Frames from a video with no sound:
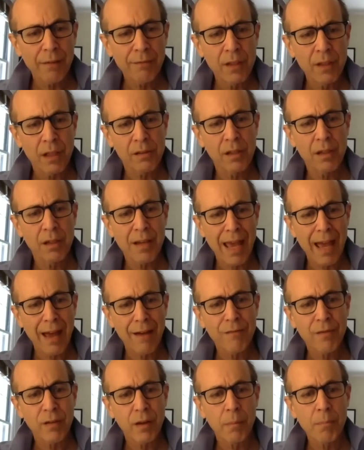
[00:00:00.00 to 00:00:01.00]
doesn't
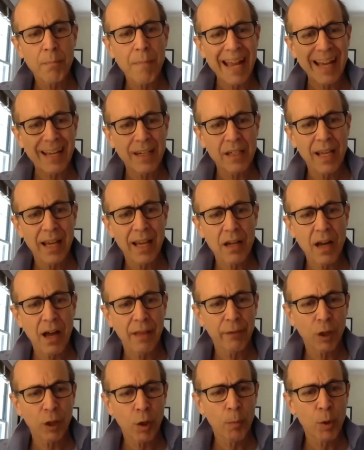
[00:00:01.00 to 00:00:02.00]
have a mandate on
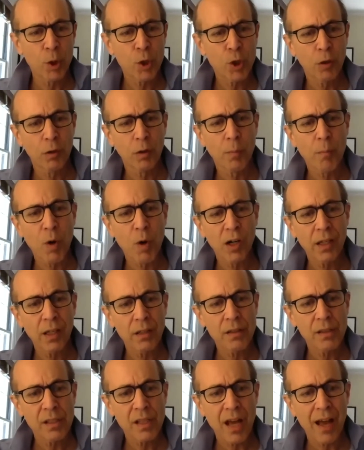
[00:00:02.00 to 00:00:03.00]
the commercial or market
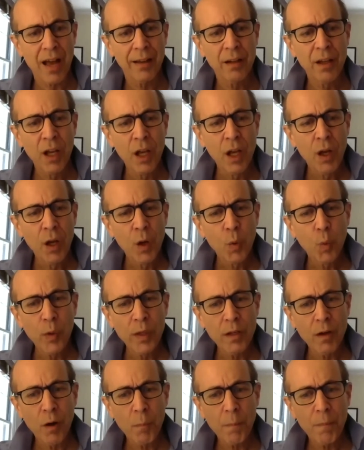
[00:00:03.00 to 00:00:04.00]
side, we
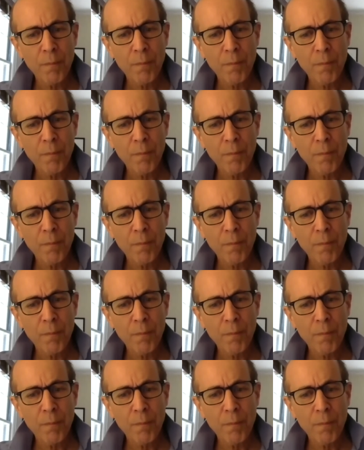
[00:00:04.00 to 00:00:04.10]
don't